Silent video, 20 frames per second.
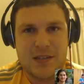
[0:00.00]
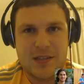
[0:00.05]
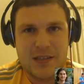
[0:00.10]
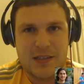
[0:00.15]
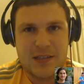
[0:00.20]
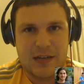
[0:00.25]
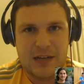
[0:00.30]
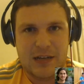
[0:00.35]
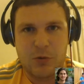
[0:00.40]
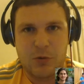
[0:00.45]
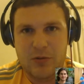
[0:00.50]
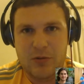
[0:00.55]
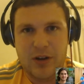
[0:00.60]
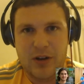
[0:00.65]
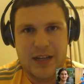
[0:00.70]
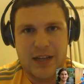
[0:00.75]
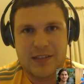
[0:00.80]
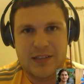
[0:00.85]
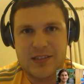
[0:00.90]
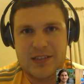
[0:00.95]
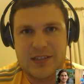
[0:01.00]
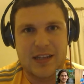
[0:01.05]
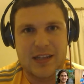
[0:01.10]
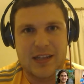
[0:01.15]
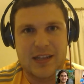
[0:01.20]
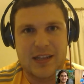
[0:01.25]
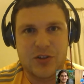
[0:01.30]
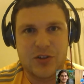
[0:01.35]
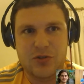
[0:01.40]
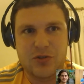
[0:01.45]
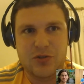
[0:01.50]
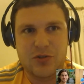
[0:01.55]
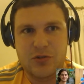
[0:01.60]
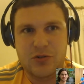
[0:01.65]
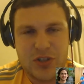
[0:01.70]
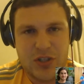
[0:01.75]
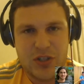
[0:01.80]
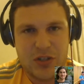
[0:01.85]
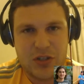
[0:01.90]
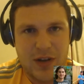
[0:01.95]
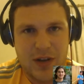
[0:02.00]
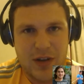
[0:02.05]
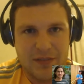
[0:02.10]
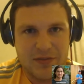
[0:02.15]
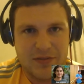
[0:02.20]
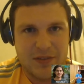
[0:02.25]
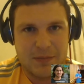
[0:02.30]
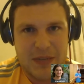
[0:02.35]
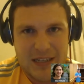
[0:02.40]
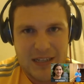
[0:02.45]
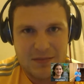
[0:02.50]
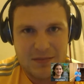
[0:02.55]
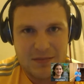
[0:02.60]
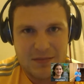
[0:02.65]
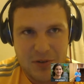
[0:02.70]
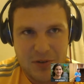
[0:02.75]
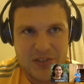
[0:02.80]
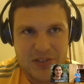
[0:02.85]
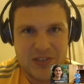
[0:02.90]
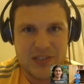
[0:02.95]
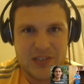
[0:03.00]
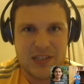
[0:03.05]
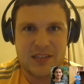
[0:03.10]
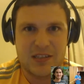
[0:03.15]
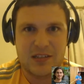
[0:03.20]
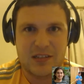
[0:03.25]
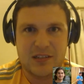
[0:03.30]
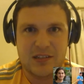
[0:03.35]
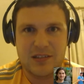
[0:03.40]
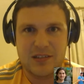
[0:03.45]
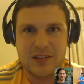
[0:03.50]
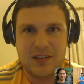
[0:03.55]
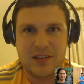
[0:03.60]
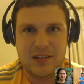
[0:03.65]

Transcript: stick what Ryan's saying there is true. Just you have to be persistent,